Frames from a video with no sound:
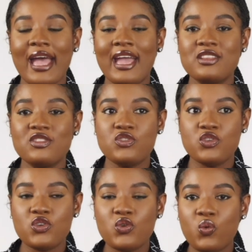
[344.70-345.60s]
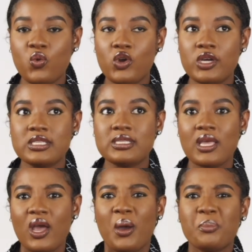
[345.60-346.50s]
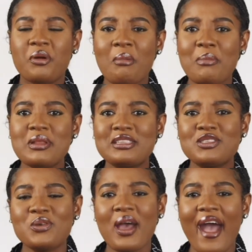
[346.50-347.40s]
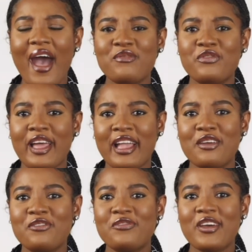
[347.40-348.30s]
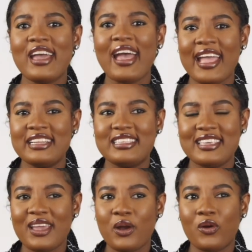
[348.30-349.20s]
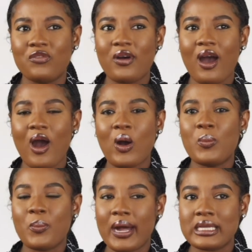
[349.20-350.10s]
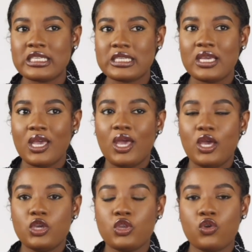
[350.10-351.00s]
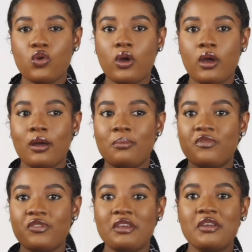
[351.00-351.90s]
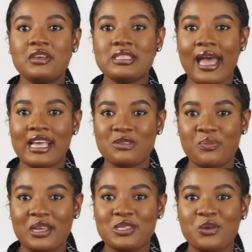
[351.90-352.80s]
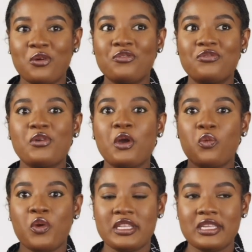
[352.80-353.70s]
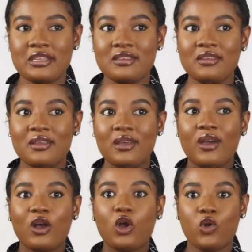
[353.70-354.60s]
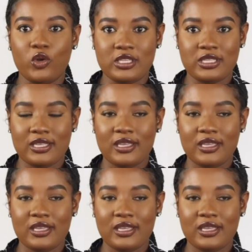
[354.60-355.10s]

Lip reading: I knew was probably to have, like, a fair idea of how much, you know, various aspects of a wedding cost.